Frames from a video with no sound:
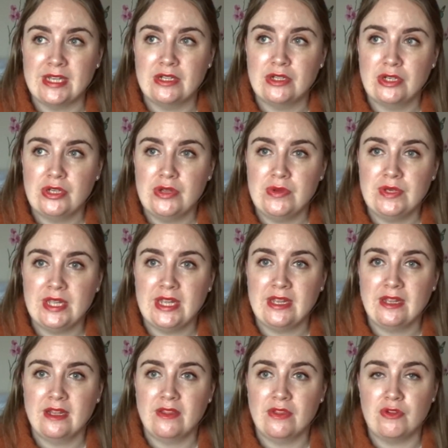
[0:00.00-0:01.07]

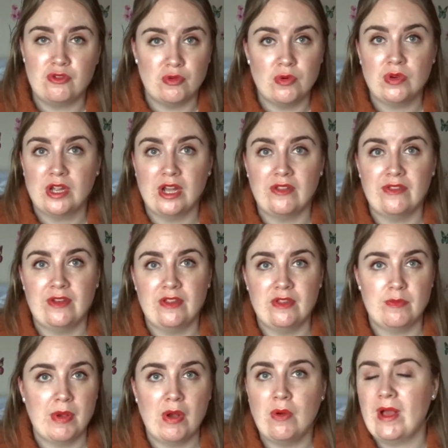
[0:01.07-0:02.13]
including the door curtain
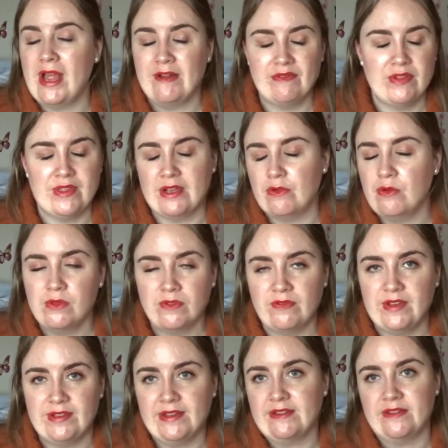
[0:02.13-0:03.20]
and the pole, everything, all the
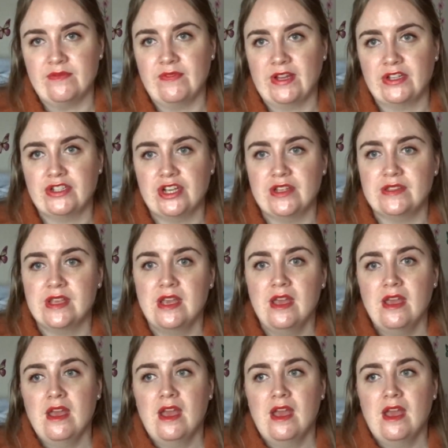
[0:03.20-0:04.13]
fittings and fixtures,